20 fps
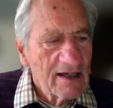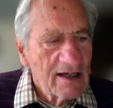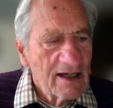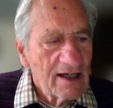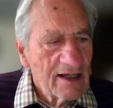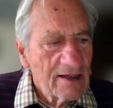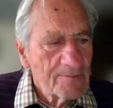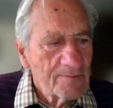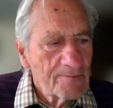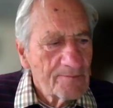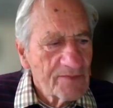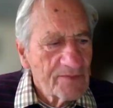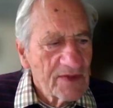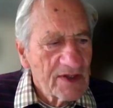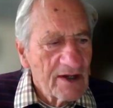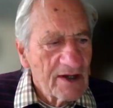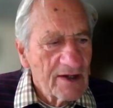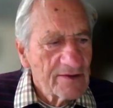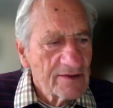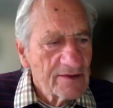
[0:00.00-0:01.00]

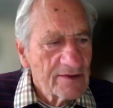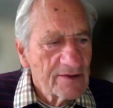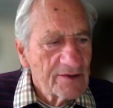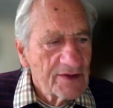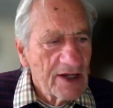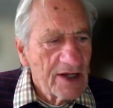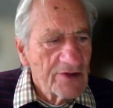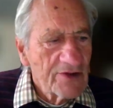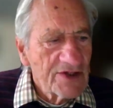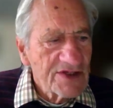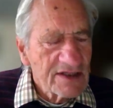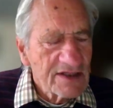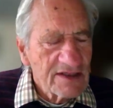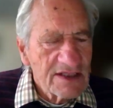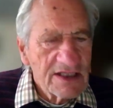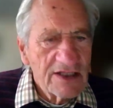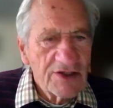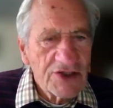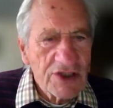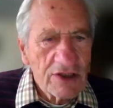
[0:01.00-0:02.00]
There is a
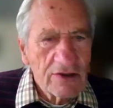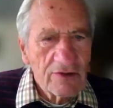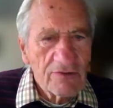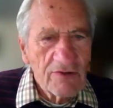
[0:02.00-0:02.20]
teacher